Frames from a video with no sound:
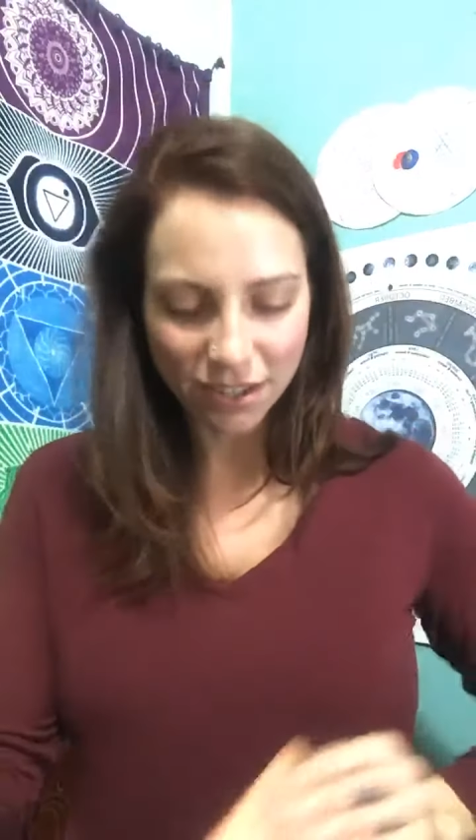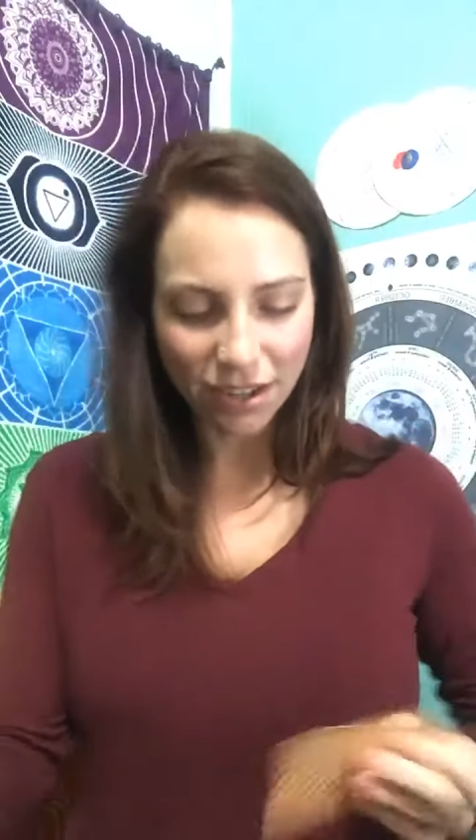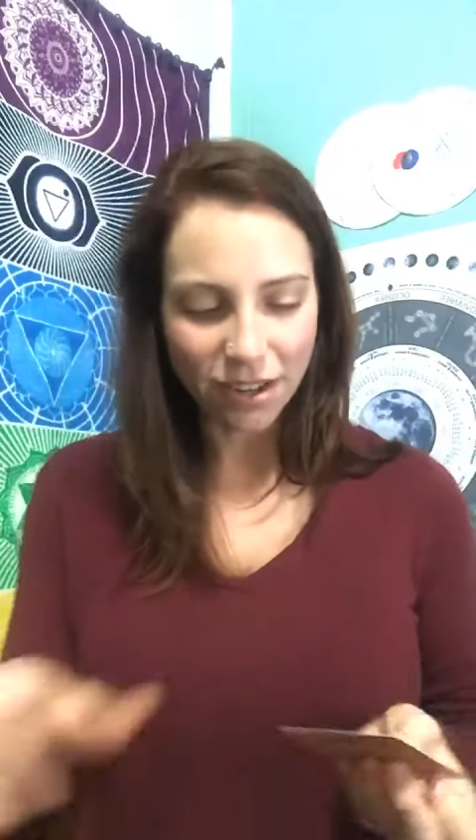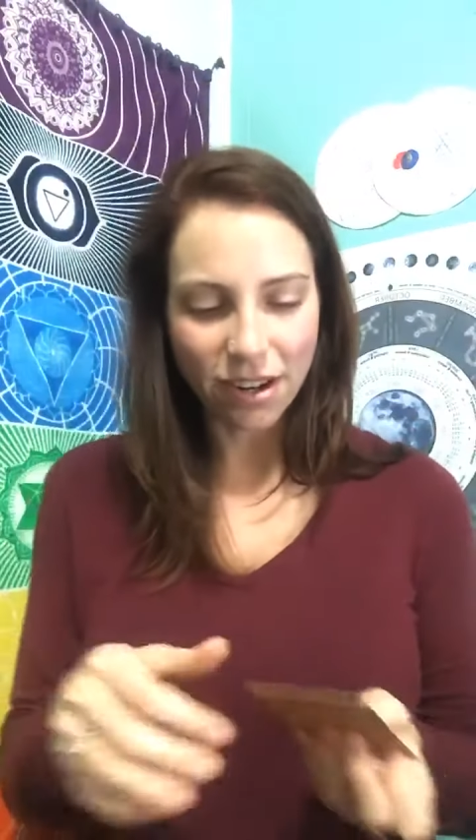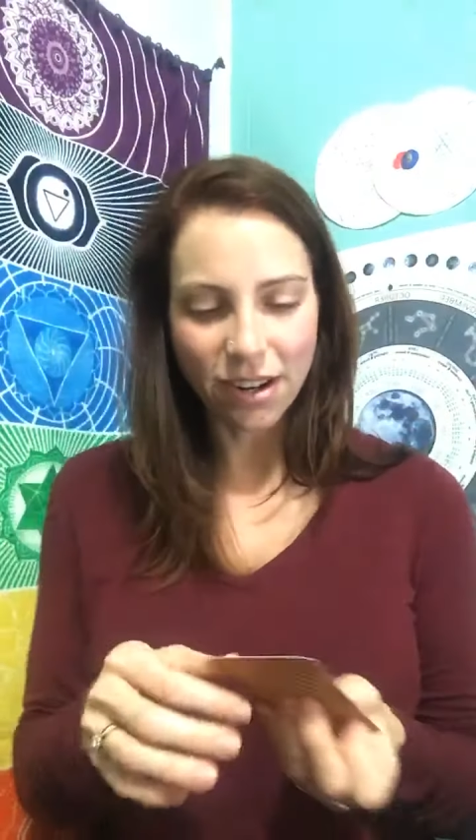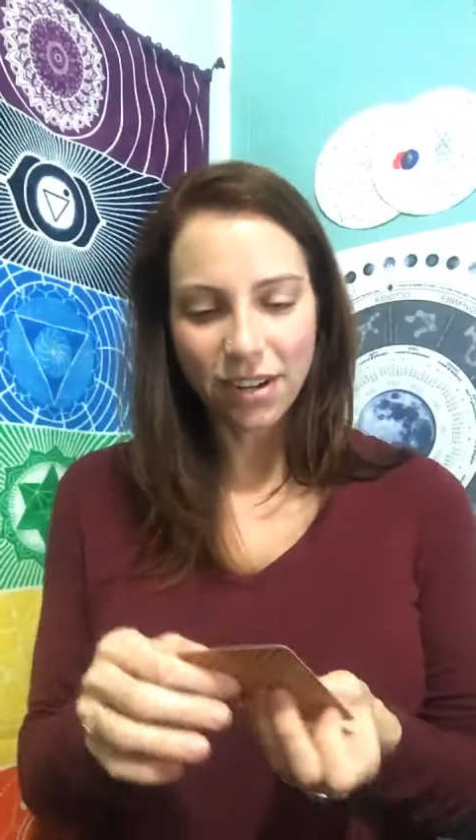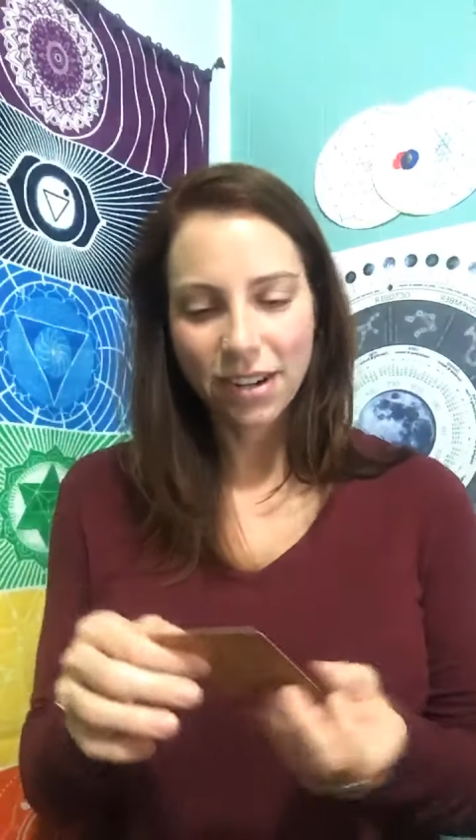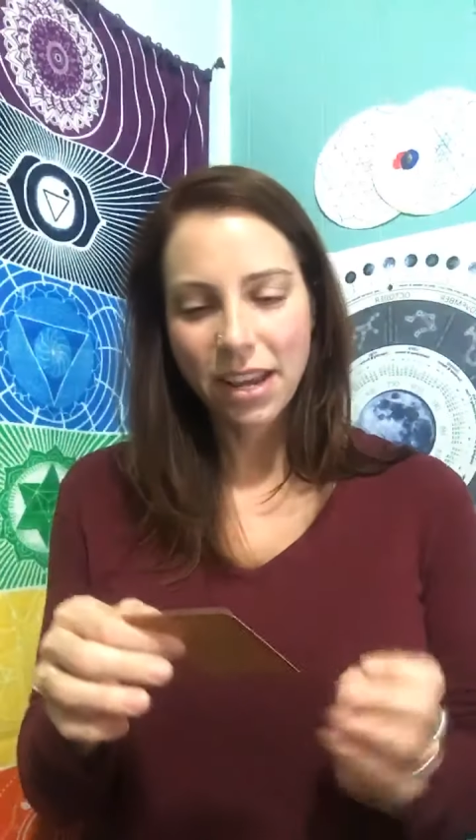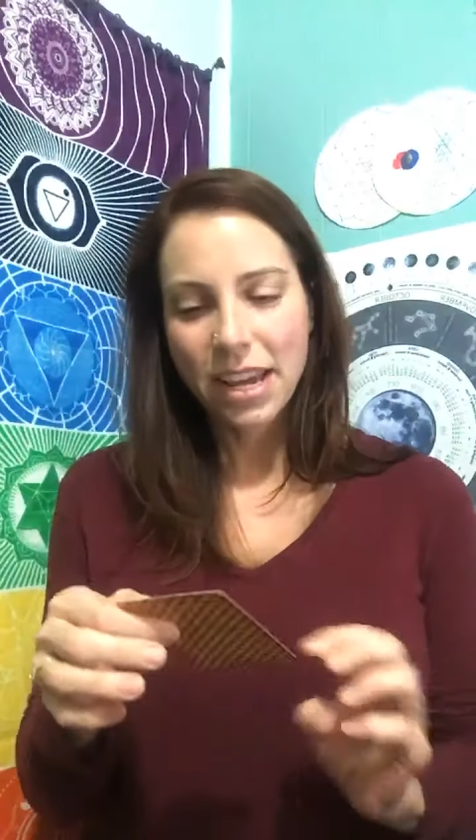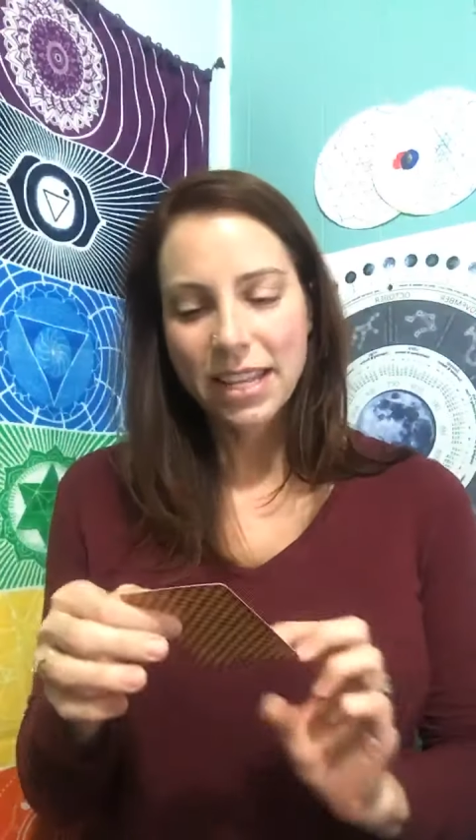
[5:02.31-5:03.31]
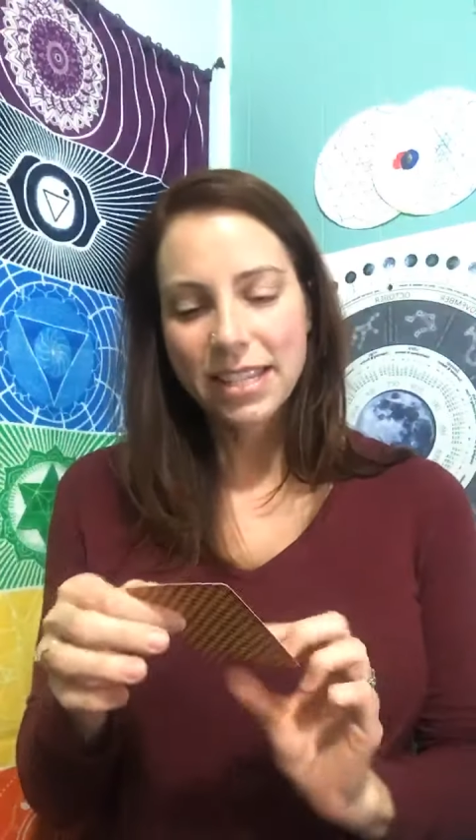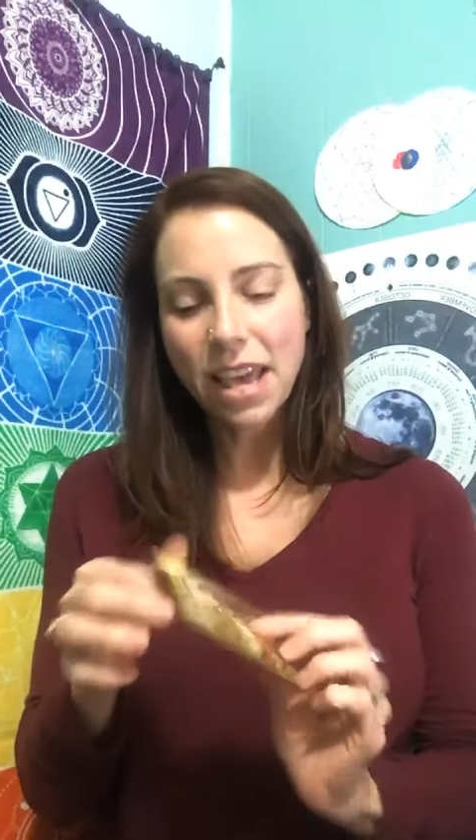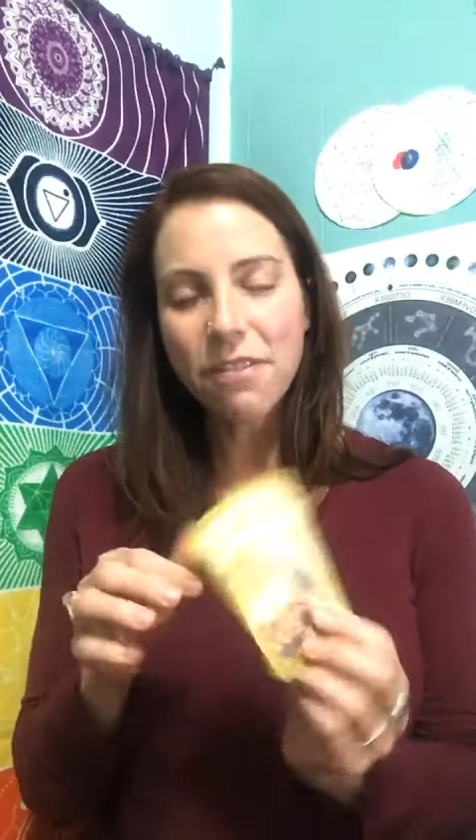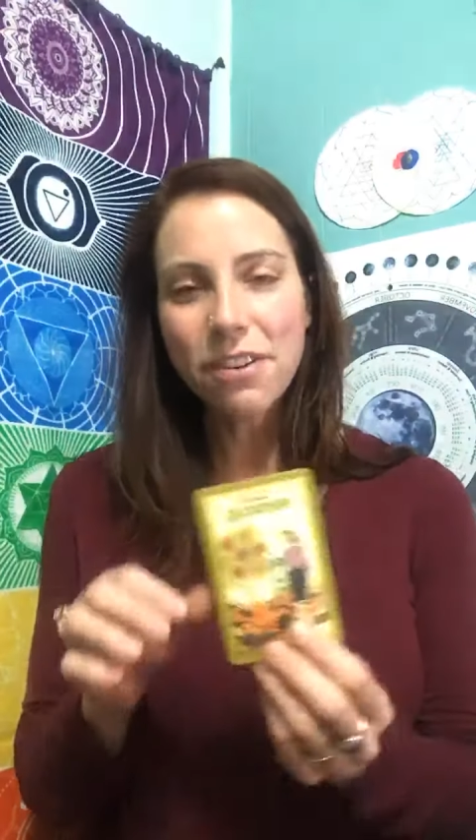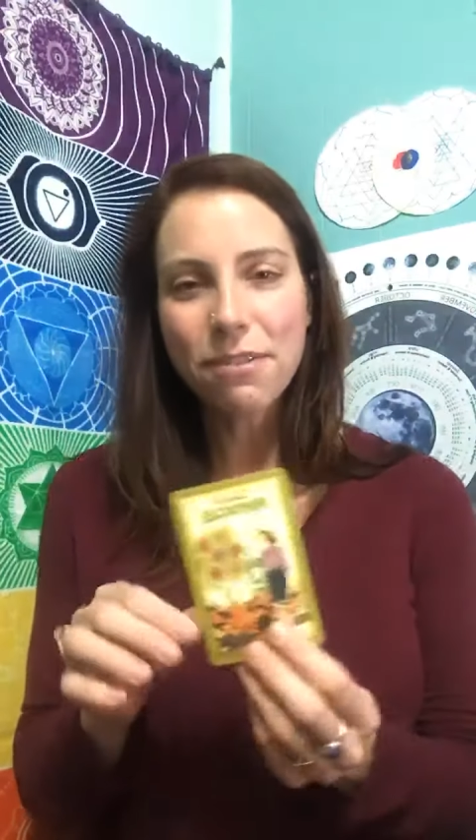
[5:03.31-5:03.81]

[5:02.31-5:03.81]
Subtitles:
card. 7 of